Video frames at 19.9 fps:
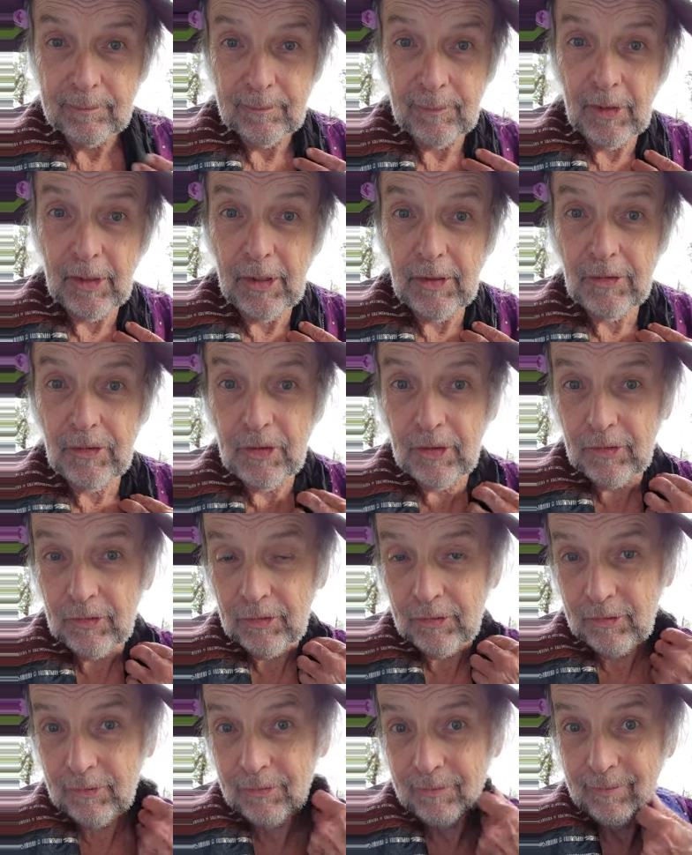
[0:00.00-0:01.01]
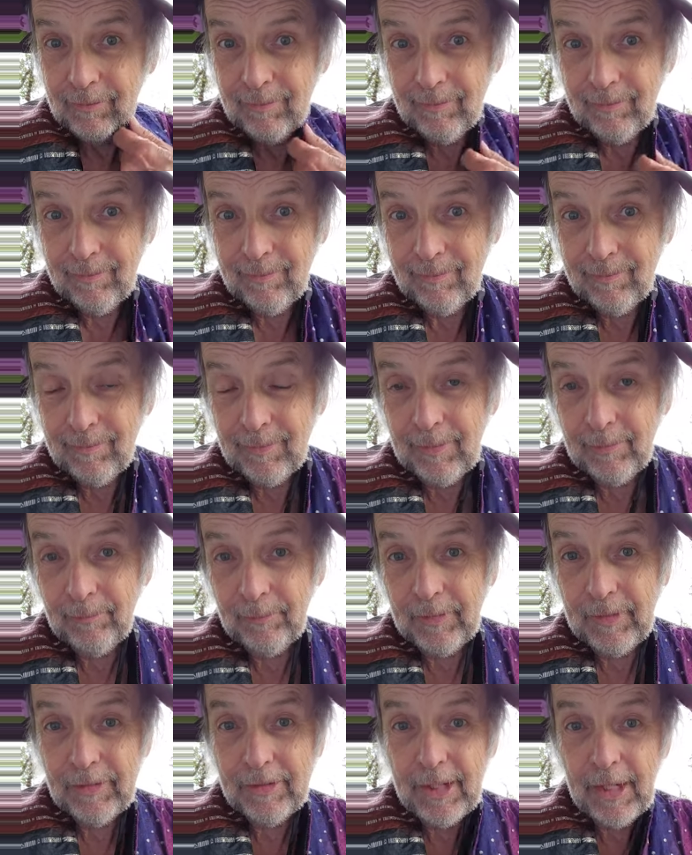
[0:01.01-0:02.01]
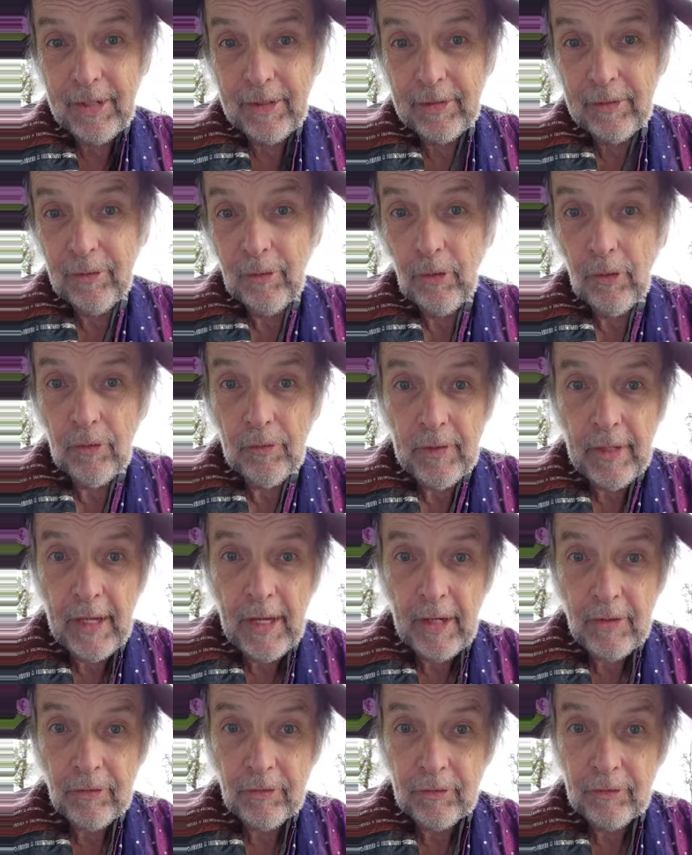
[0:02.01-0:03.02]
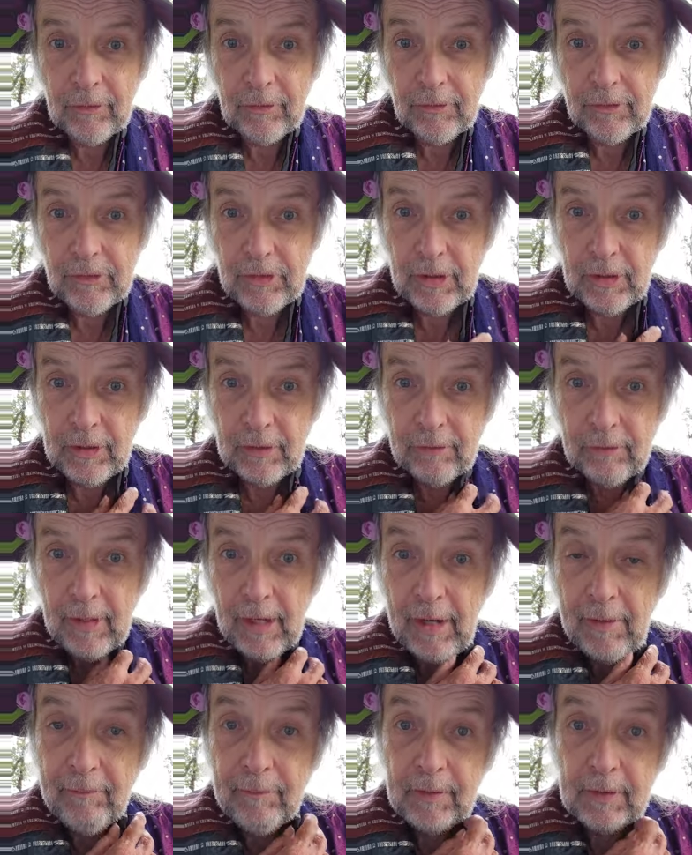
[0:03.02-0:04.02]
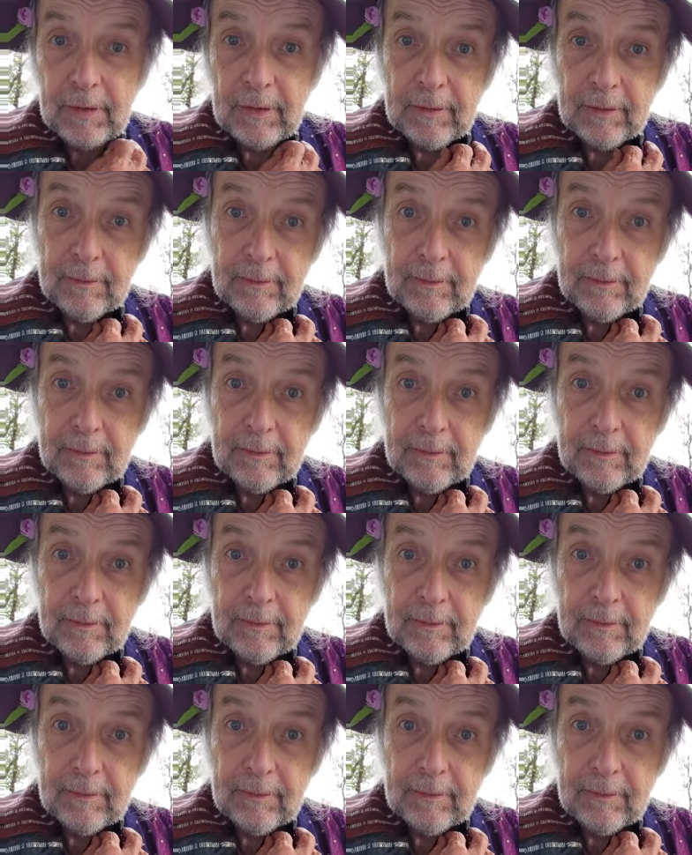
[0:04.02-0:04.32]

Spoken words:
He's got an old National Geographic